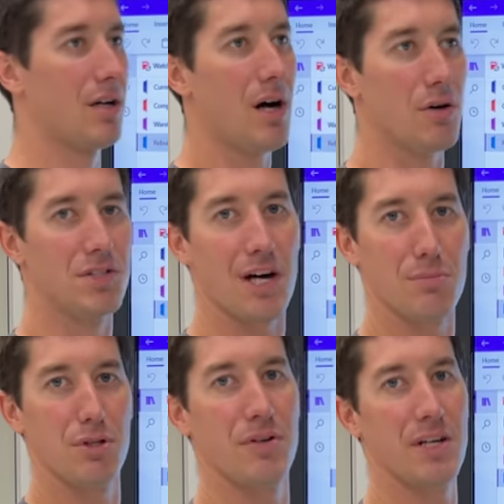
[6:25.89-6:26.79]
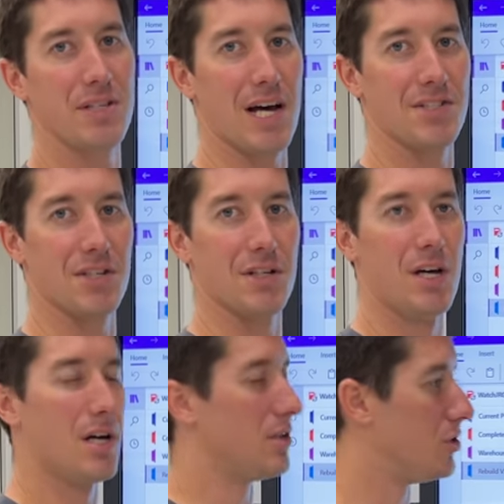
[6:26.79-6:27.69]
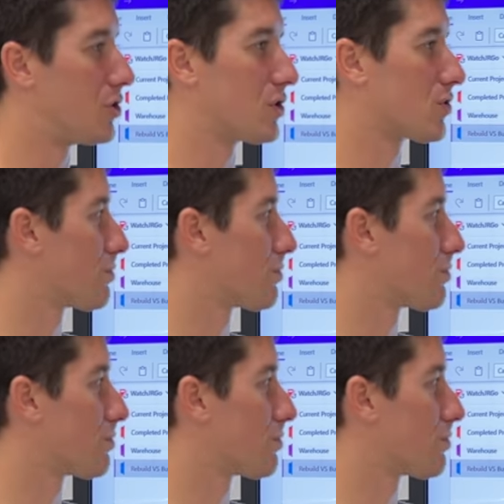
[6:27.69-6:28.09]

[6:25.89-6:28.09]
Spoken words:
oh, it's got a blown head gasket. You should just